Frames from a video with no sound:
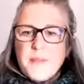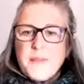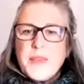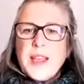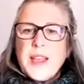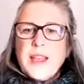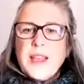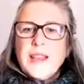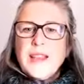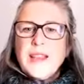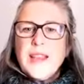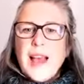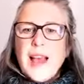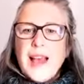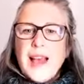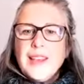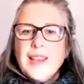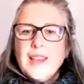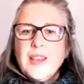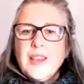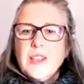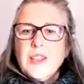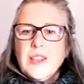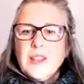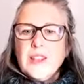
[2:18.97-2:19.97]
let
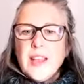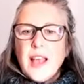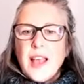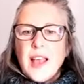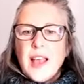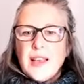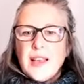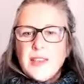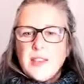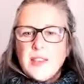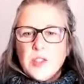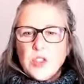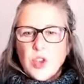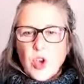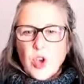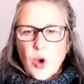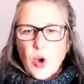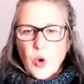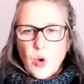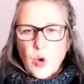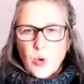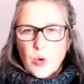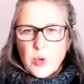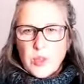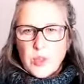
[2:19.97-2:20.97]
your legs
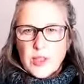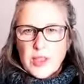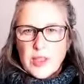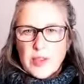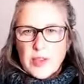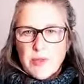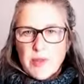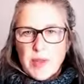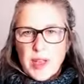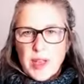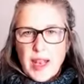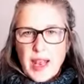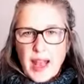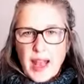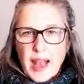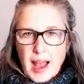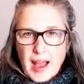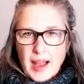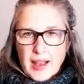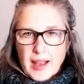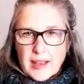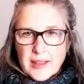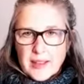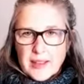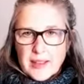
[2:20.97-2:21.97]
totally
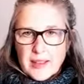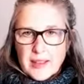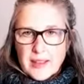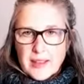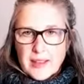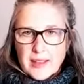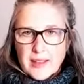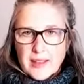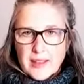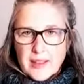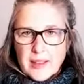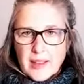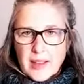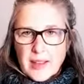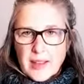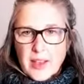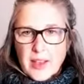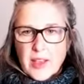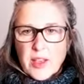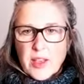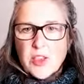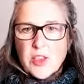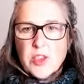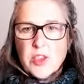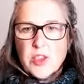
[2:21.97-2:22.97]
relax.
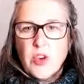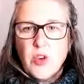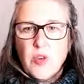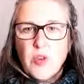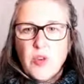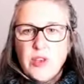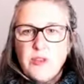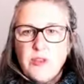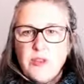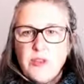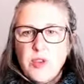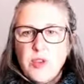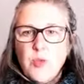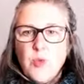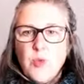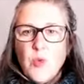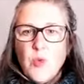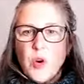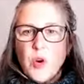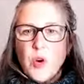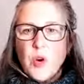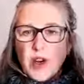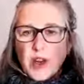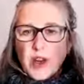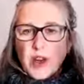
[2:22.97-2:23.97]
So if you
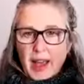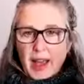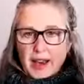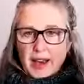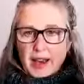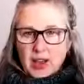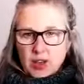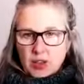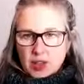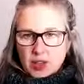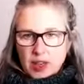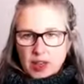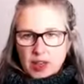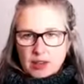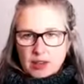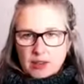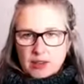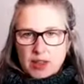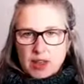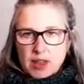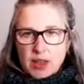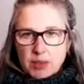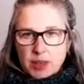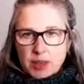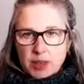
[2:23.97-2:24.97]
work at it, you can kind of
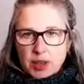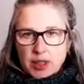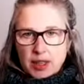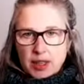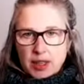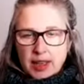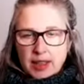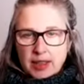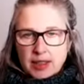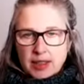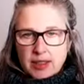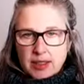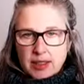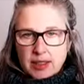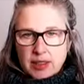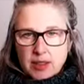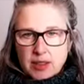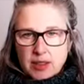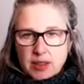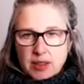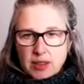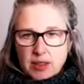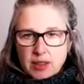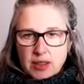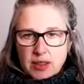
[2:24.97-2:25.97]
keep your legs
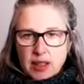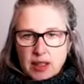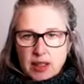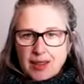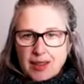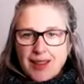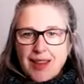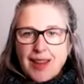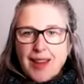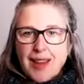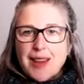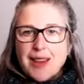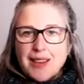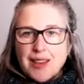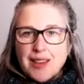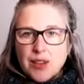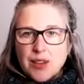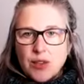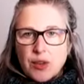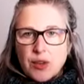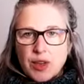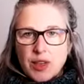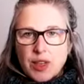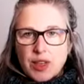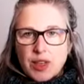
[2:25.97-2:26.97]
aligned and
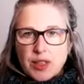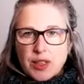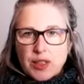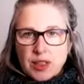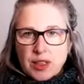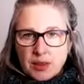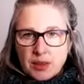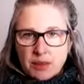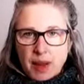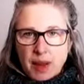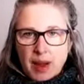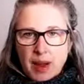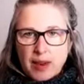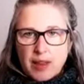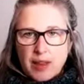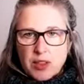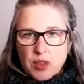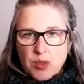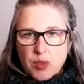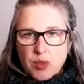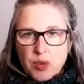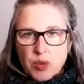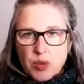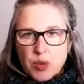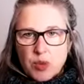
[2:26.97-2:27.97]
oriented back
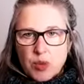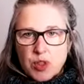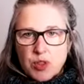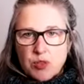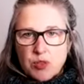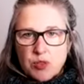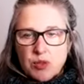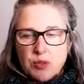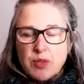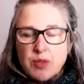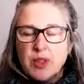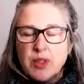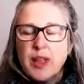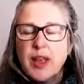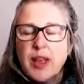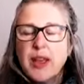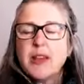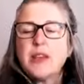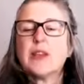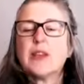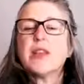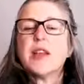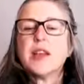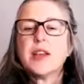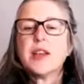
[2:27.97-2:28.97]
into towards the room. Let
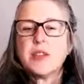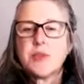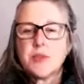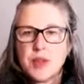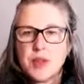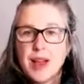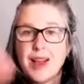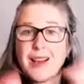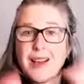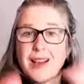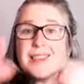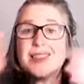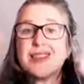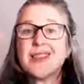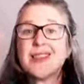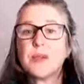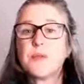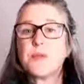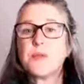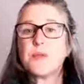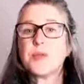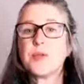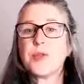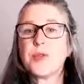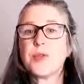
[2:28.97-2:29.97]
your legs relax.
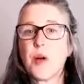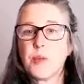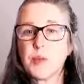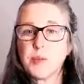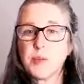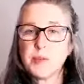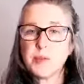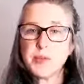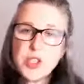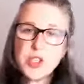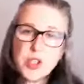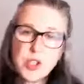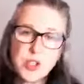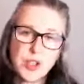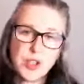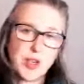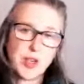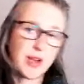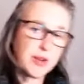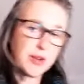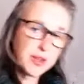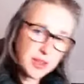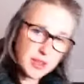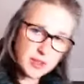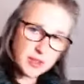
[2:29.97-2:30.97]
They'll probably turn
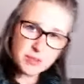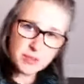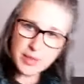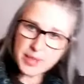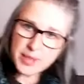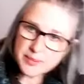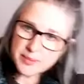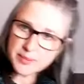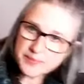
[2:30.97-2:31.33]
out a little bit.